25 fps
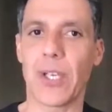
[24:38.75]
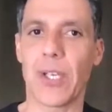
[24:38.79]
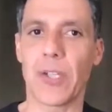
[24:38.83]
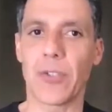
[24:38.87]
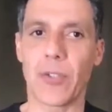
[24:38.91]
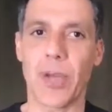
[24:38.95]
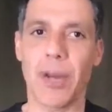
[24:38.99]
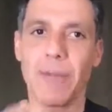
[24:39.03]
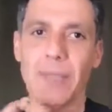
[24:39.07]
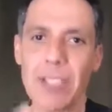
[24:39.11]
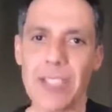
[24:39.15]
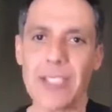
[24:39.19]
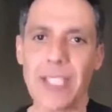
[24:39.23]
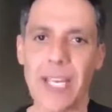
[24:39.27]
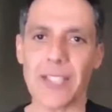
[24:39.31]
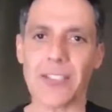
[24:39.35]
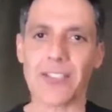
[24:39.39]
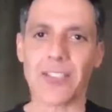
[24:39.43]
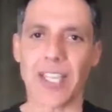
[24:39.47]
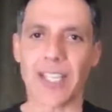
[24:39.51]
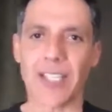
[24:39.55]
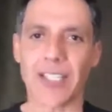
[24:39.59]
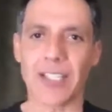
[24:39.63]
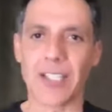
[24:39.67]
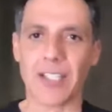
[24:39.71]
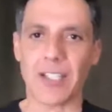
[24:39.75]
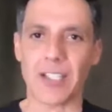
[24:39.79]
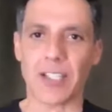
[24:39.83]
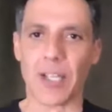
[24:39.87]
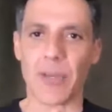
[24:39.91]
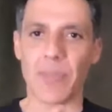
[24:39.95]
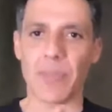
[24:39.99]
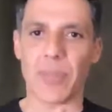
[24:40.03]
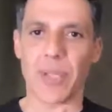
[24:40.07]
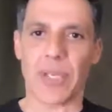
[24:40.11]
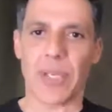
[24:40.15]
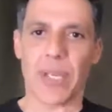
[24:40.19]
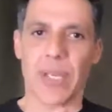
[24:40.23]
So every 10-second
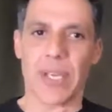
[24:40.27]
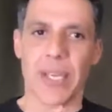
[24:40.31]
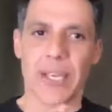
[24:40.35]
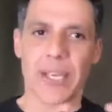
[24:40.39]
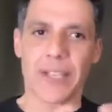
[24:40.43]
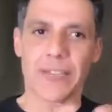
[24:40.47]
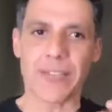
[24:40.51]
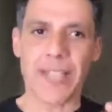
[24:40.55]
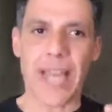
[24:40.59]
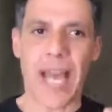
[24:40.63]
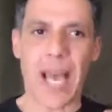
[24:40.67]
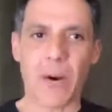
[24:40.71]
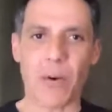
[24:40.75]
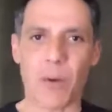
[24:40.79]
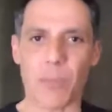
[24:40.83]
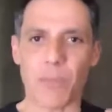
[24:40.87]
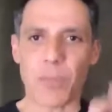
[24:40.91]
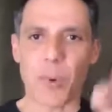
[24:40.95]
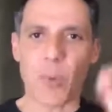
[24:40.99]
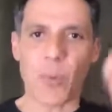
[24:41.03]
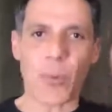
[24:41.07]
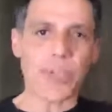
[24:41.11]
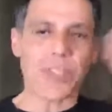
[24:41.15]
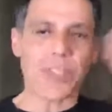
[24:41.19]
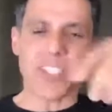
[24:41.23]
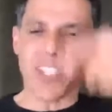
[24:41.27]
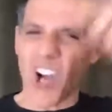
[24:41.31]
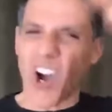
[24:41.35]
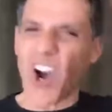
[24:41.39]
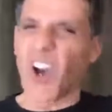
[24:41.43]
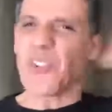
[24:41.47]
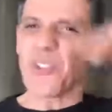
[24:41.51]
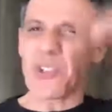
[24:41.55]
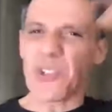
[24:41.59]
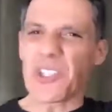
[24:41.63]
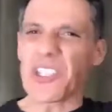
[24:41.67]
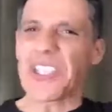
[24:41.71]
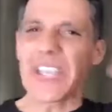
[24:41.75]
clip is now a point in
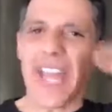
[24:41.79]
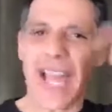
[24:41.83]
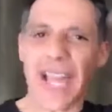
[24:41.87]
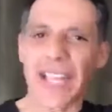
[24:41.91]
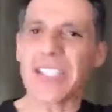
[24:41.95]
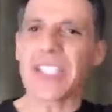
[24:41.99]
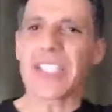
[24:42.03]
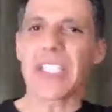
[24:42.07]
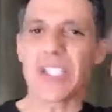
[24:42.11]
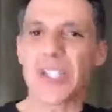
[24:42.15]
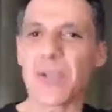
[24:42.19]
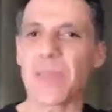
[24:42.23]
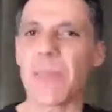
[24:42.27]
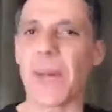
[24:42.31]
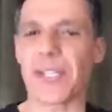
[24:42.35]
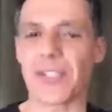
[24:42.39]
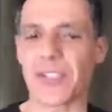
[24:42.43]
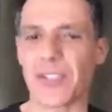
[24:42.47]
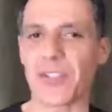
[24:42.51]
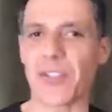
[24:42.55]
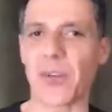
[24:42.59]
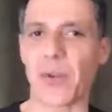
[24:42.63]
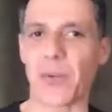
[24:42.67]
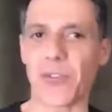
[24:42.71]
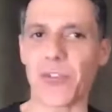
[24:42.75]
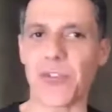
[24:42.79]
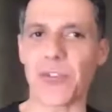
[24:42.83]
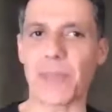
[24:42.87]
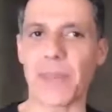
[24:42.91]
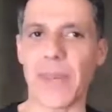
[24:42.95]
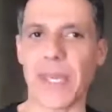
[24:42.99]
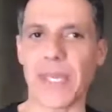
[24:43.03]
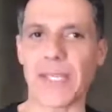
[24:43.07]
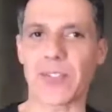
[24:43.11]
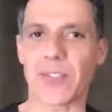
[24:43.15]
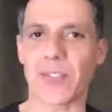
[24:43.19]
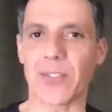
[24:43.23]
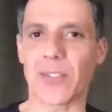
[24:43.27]
190 dimensional
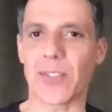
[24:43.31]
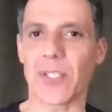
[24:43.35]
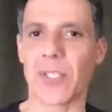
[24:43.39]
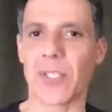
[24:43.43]
space,